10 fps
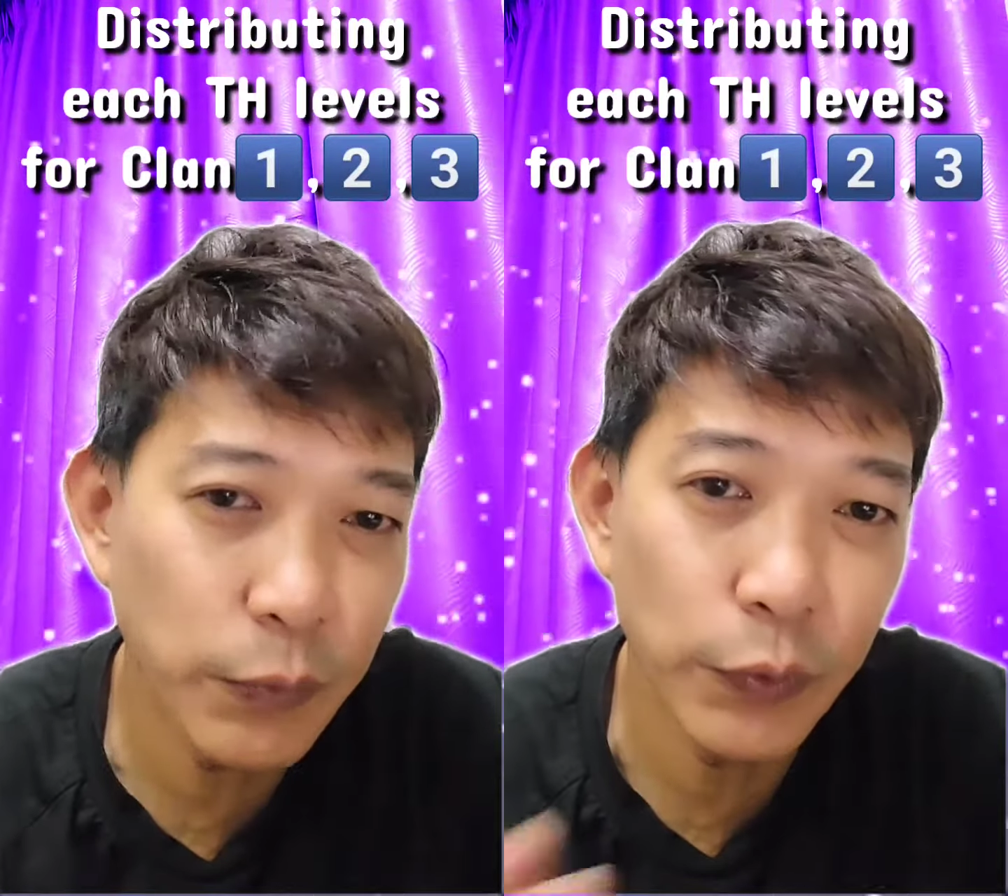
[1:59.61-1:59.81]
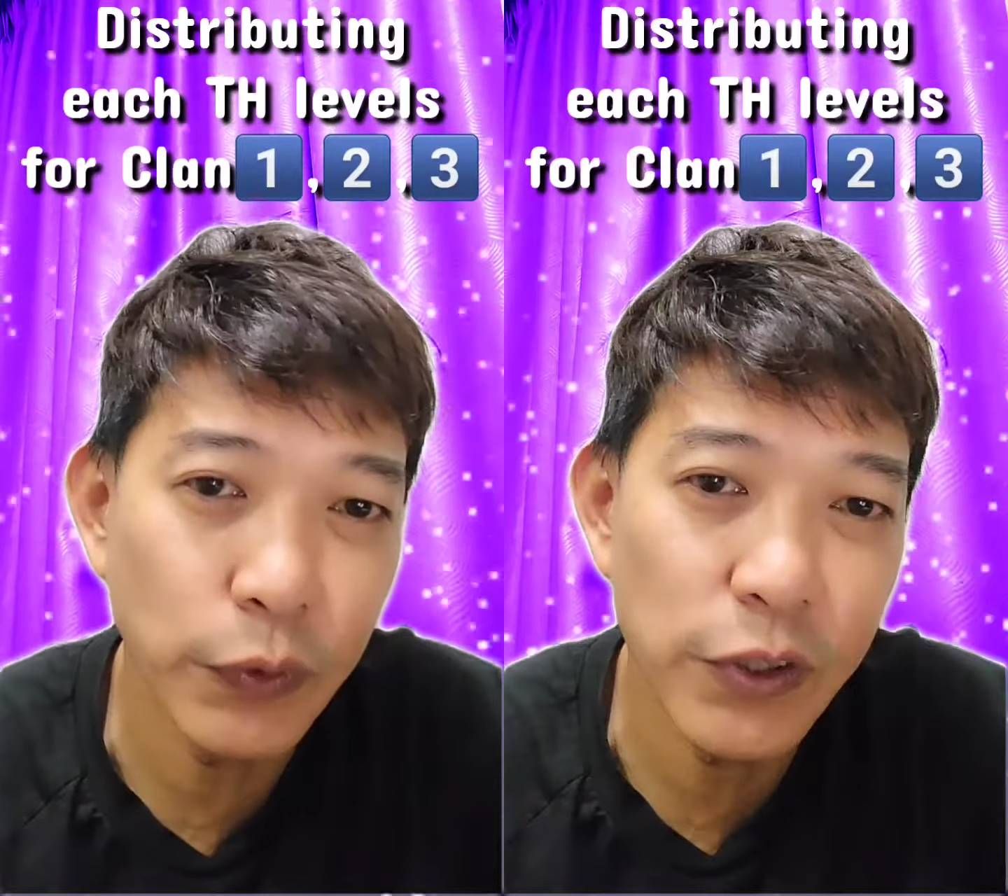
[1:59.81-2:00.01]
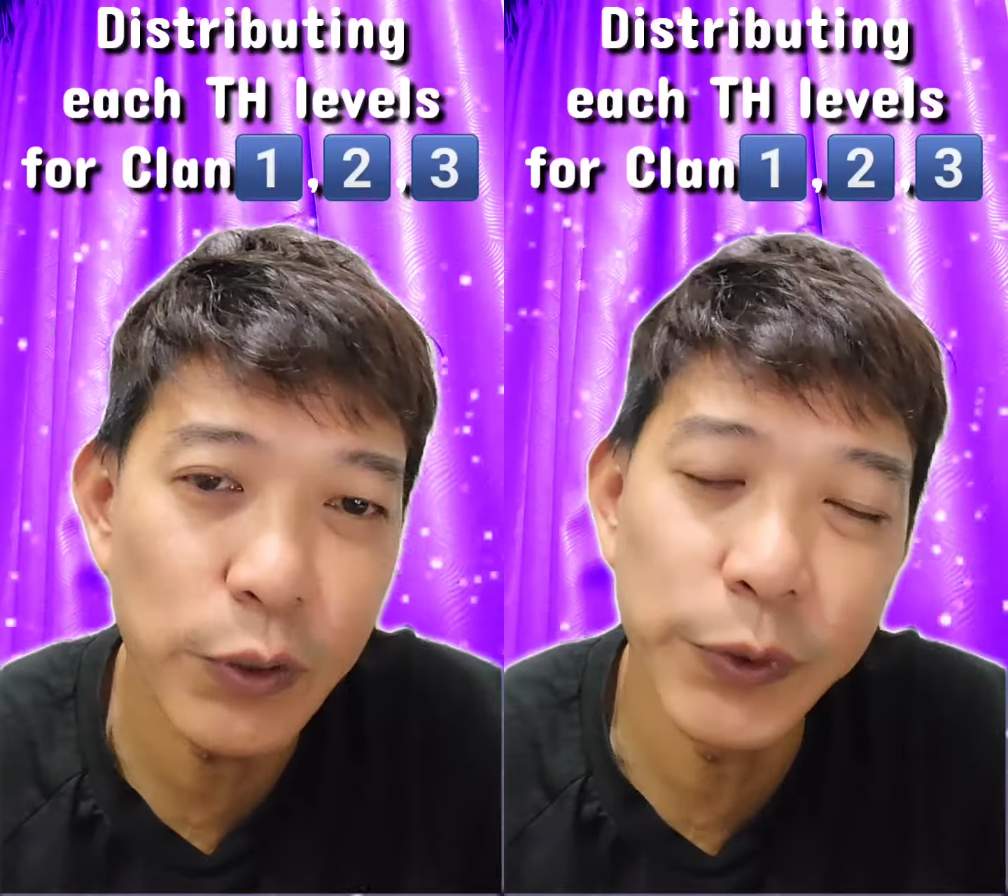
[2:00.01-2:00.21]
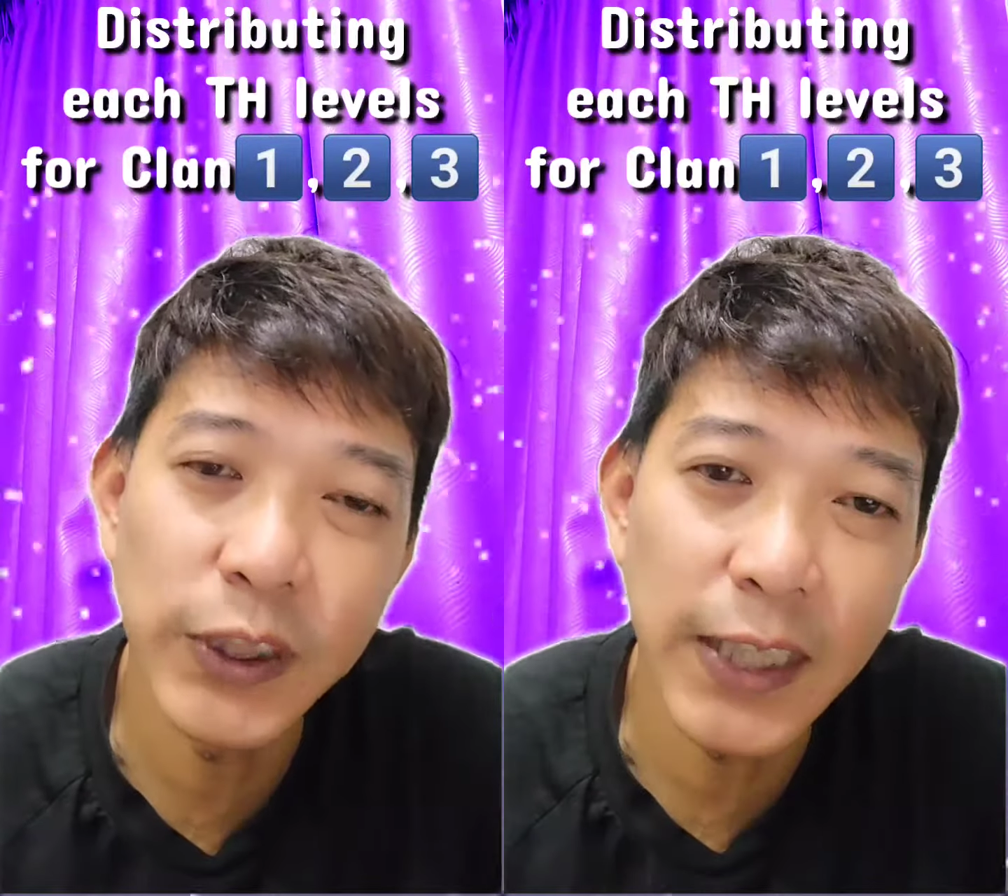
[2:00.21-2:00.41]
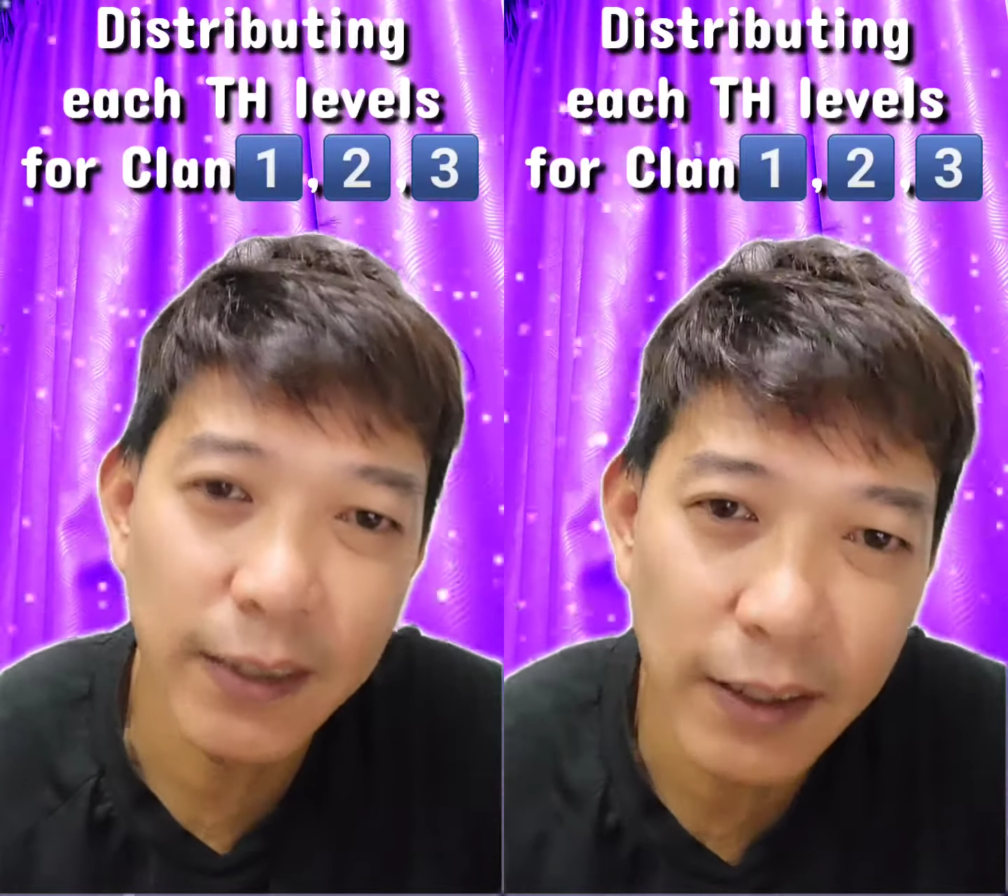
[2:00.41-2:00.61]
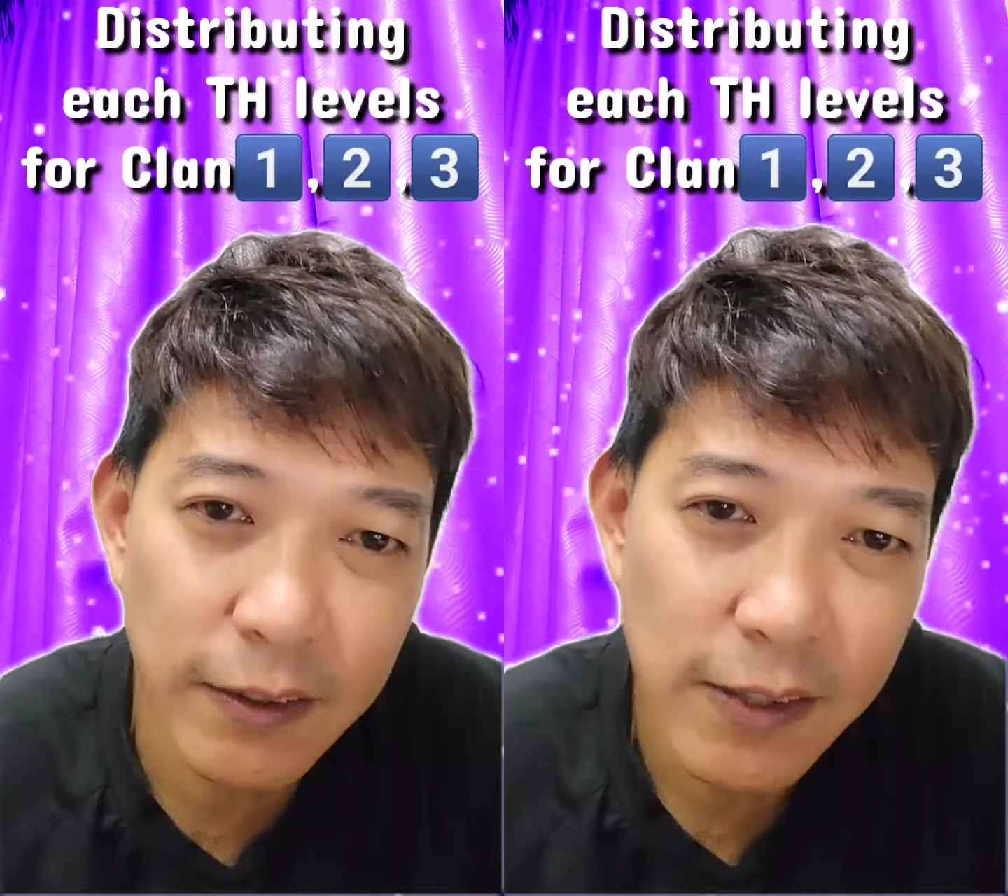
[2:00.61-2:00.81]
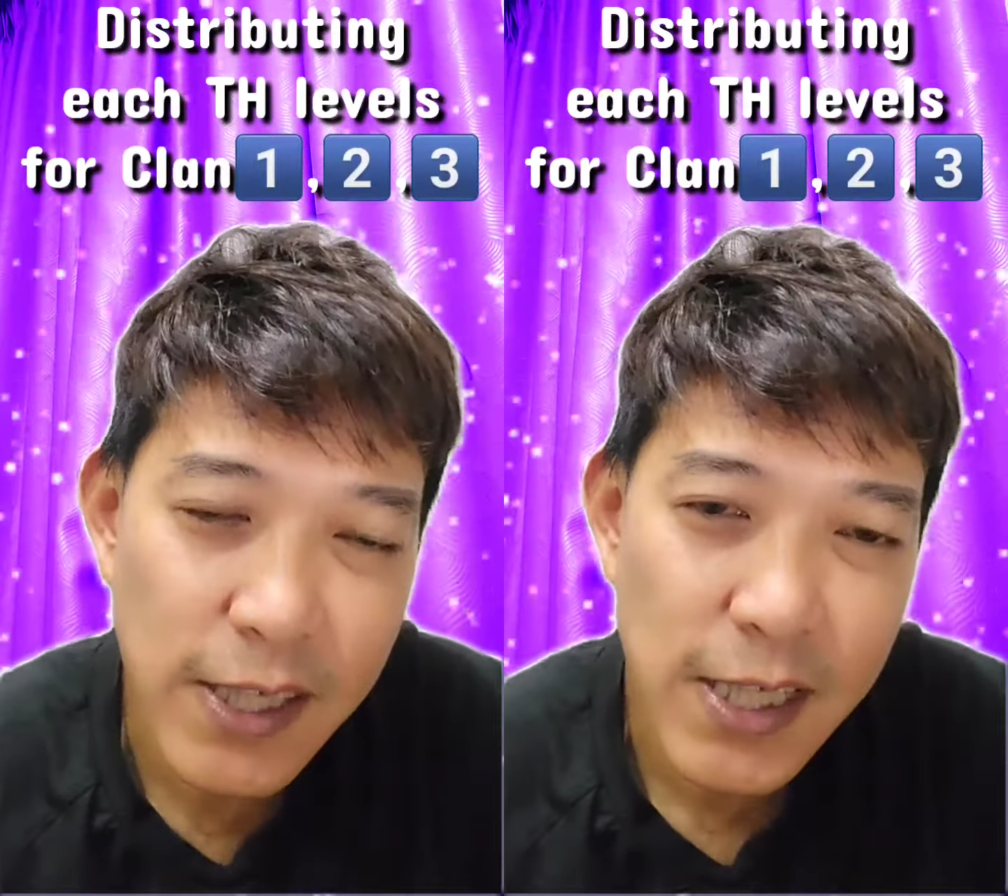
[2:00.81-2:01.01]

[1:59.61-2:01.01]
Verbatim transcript: then we will do distribution with that.